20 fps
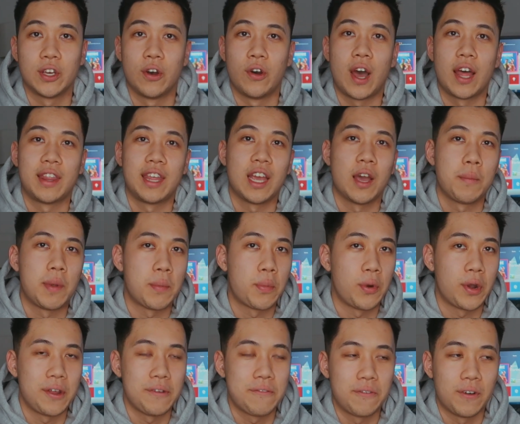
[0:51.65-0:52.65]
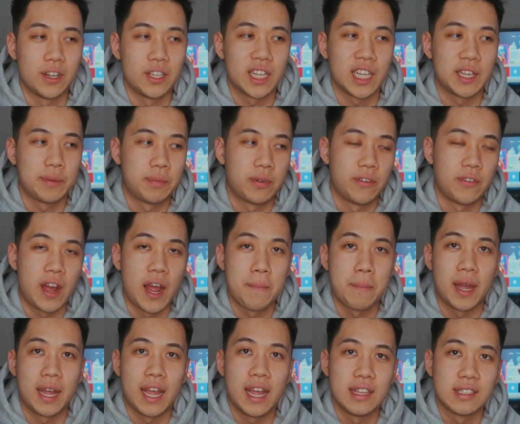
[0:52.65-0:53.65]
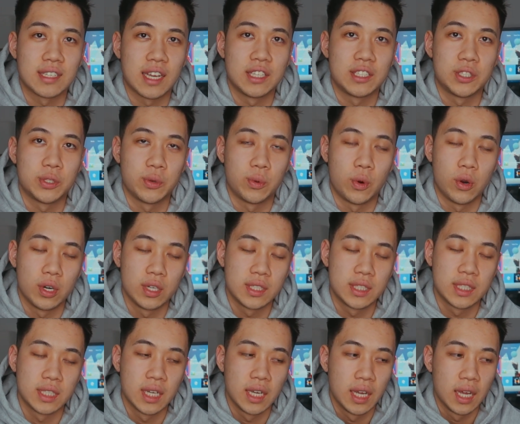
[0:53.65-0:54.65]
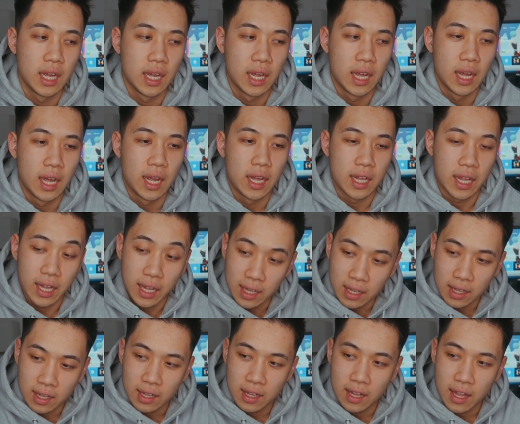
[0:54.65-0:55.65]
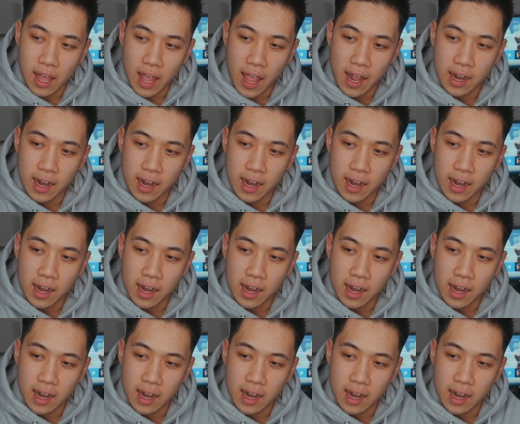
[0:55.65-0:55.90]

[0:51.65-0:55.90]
so I think it'll be pretty fun to provide my insight towards that's it.